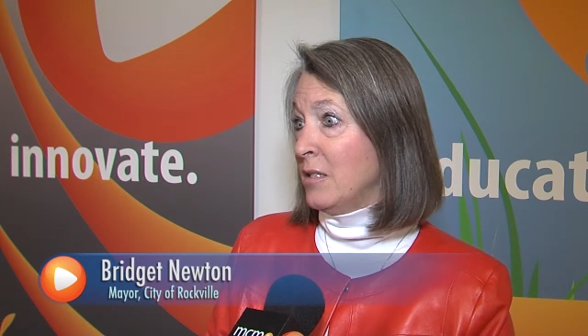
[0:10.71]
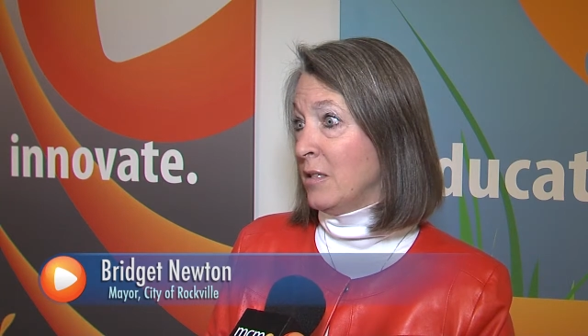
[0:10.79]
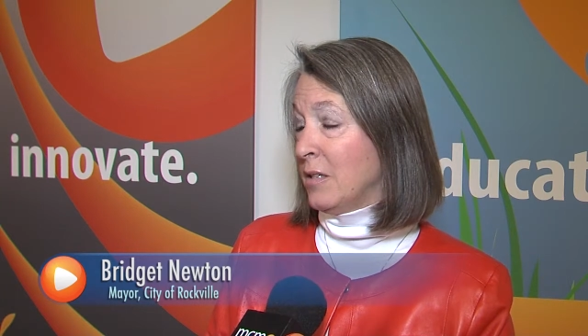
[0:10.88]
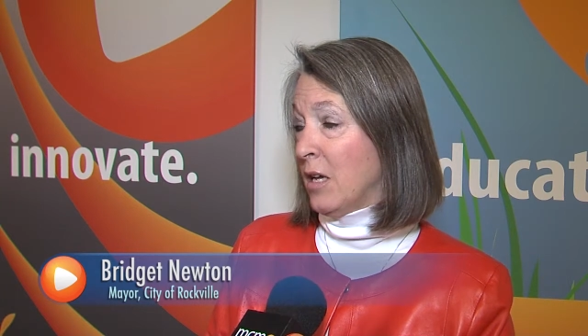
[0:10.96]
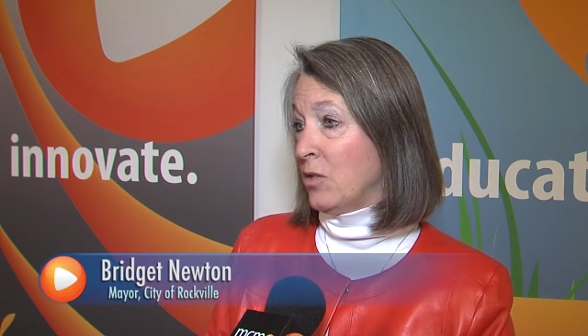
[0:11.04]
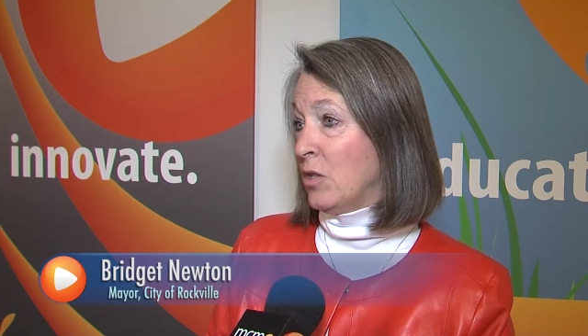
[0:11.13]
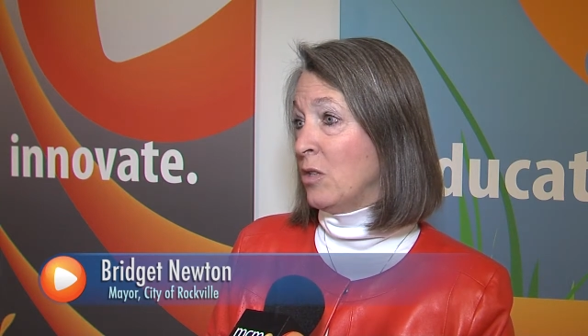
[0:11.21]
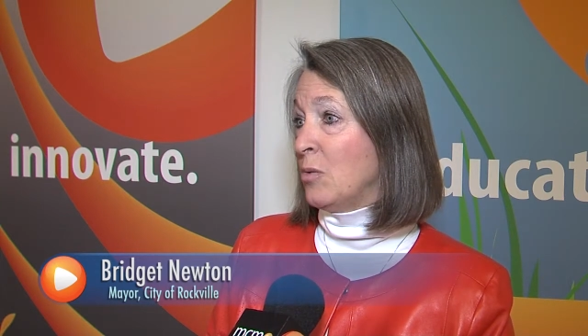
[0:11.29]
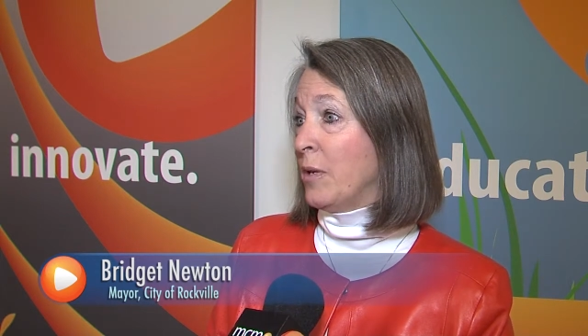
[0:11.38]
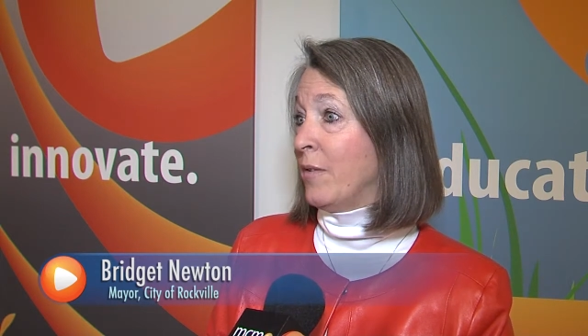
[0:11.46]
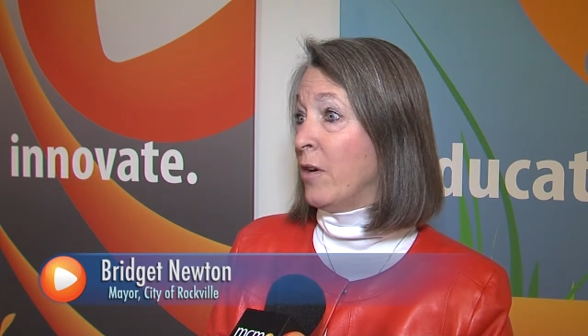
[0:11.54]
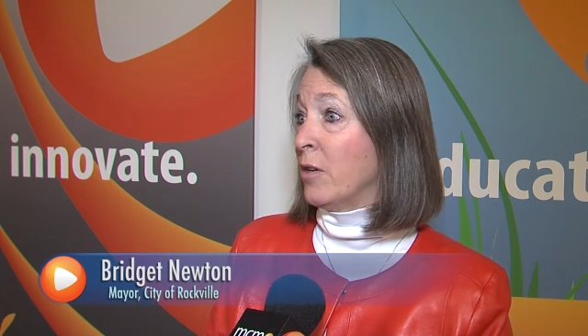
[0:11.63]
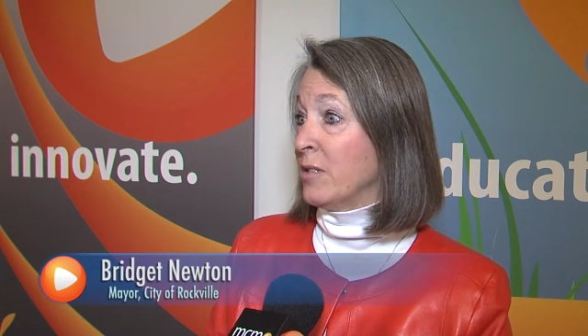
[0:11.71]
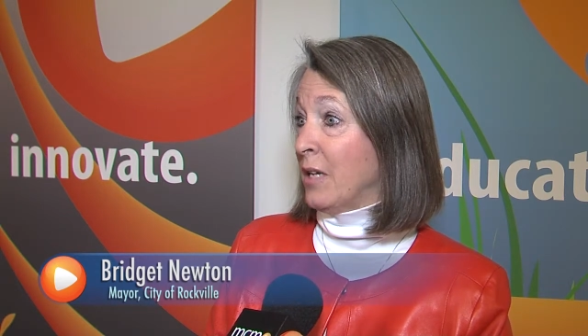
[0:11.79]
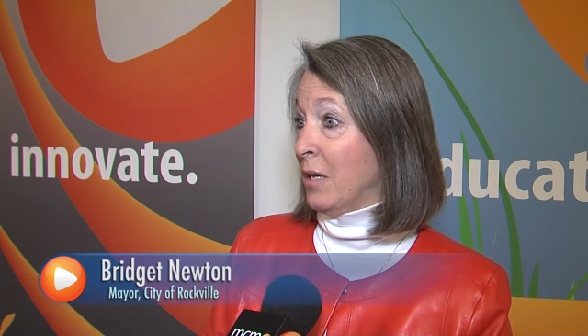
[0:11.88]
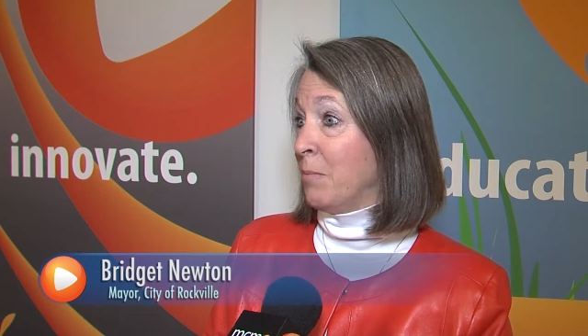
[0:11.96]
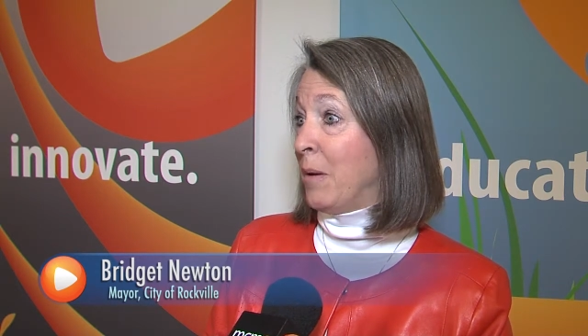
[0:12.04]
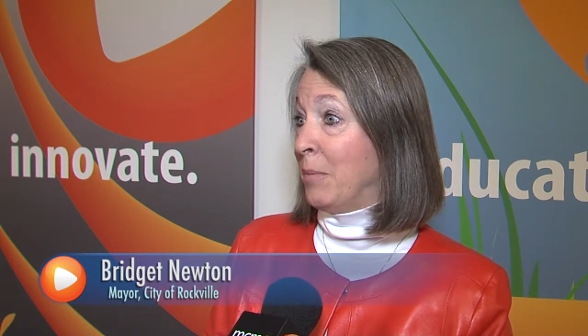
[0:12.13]
discussions. We have our
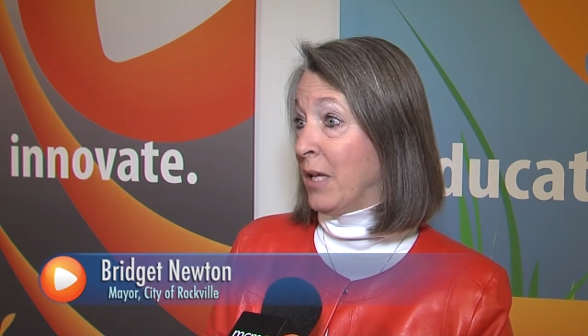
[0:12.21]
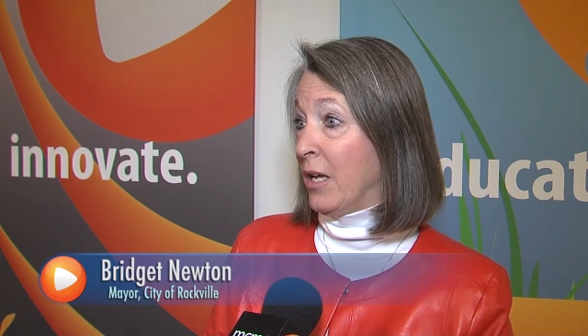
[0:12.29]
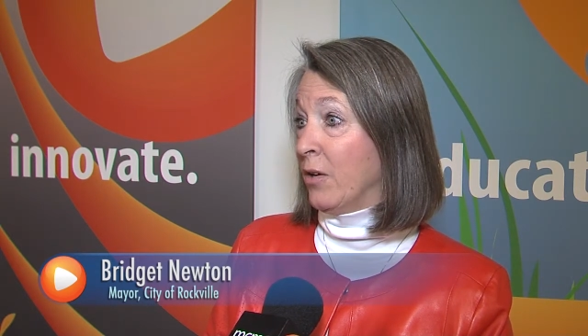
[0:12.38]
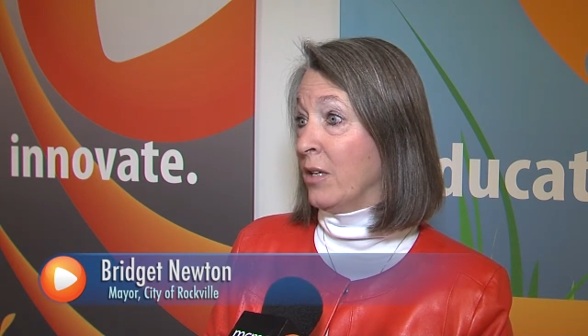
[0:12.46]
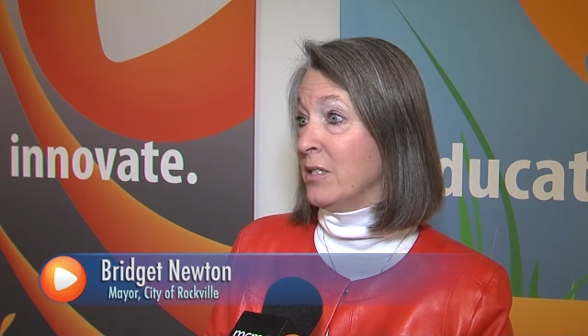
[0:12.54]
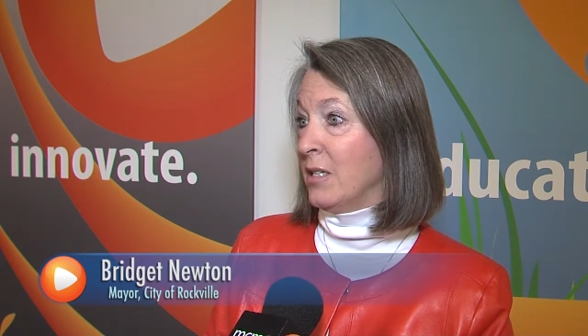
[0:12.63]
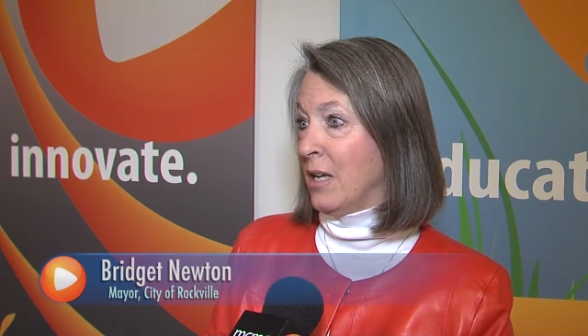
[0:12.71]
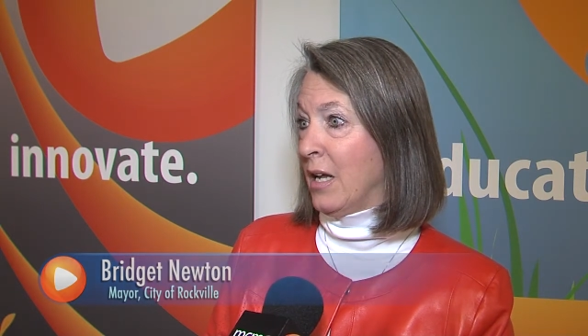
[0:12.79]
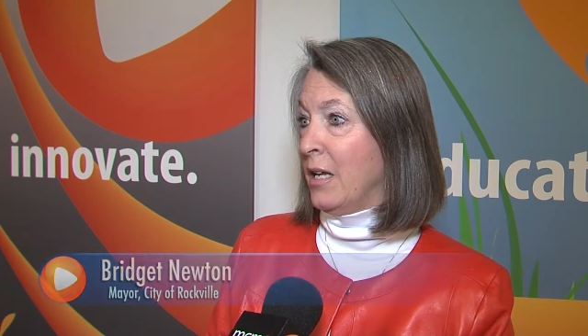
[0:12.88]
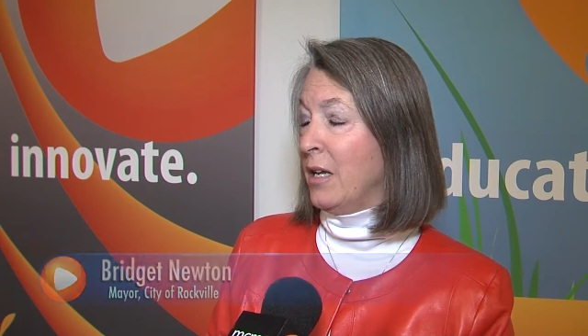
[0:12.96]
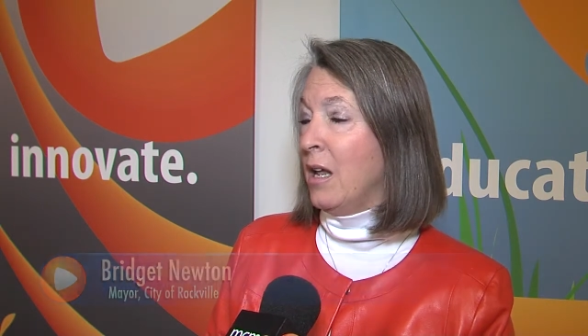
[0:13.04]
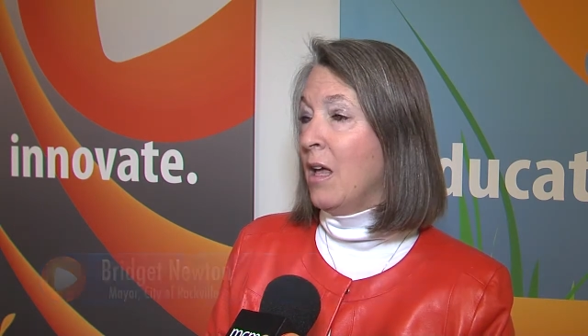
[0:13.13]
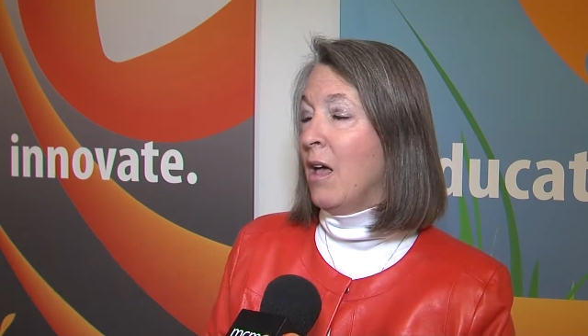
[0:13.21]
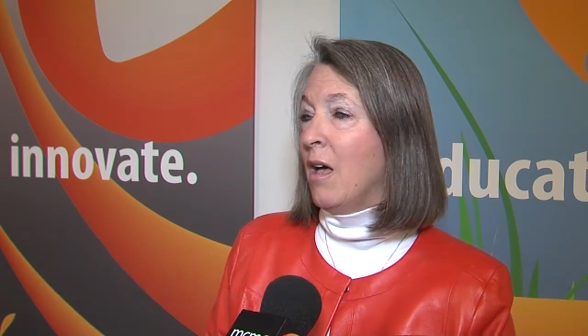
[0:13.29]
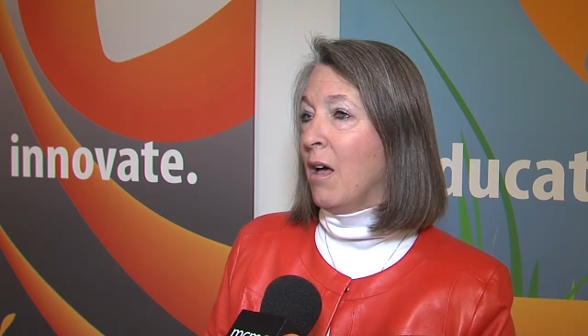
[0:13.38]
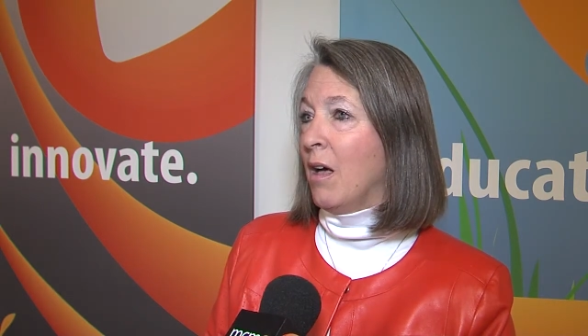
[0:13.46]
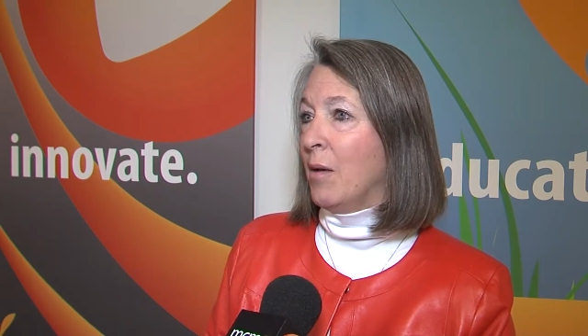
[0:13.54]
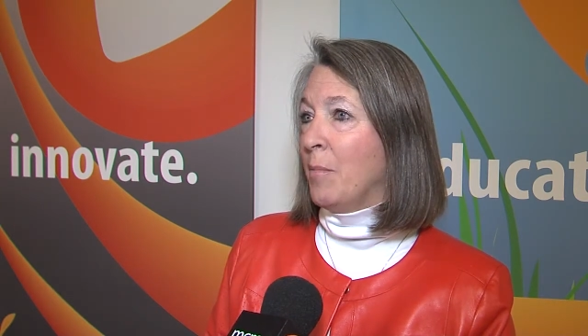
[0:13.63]
second public hearing tonight
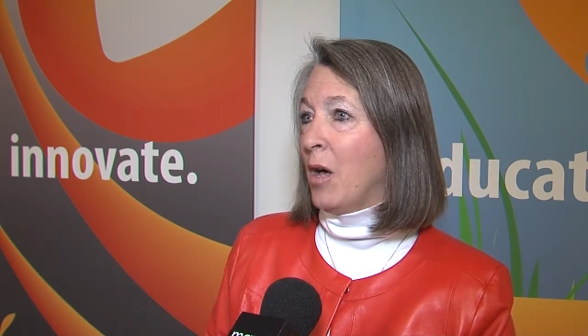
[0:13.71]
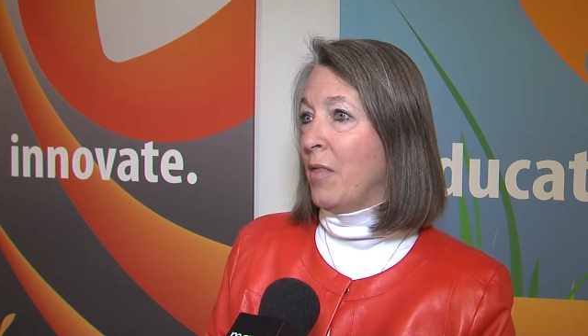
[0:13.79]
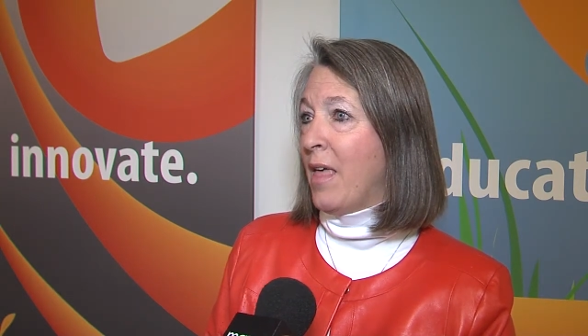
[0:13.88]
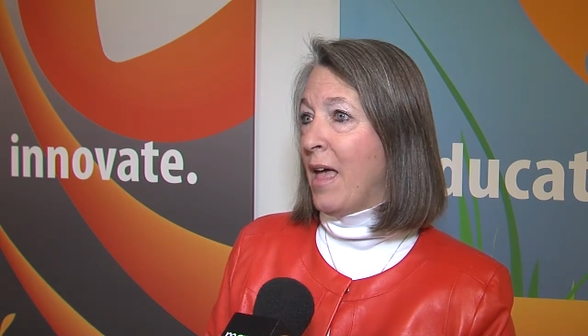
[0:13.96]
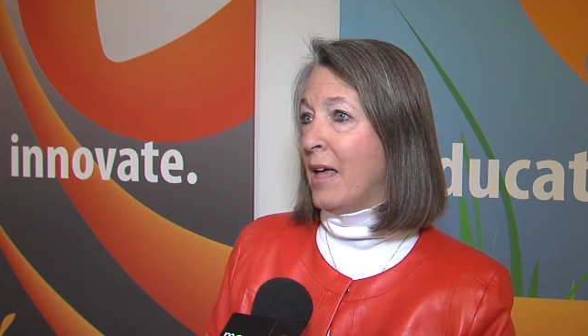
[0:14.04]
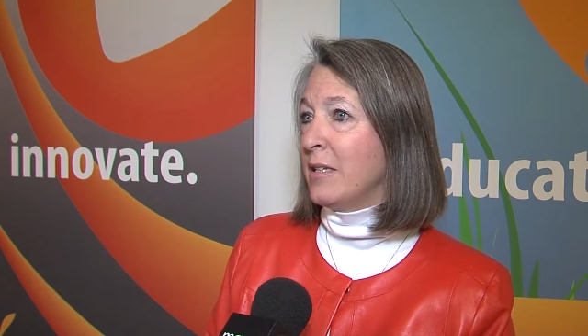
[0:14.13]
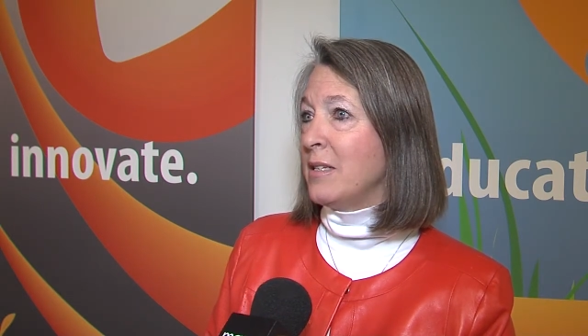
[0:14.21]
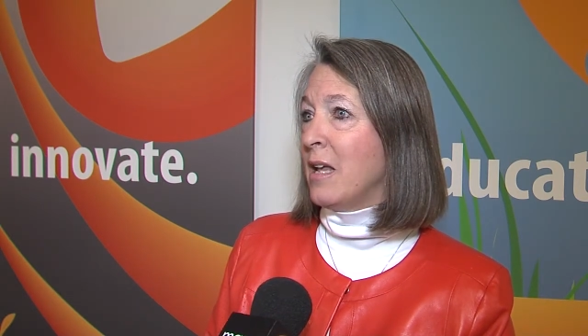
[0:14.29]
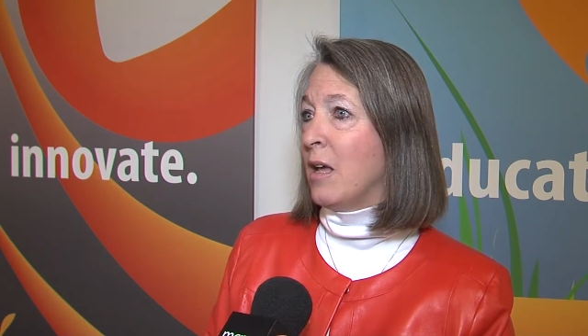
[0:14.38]
um, on that.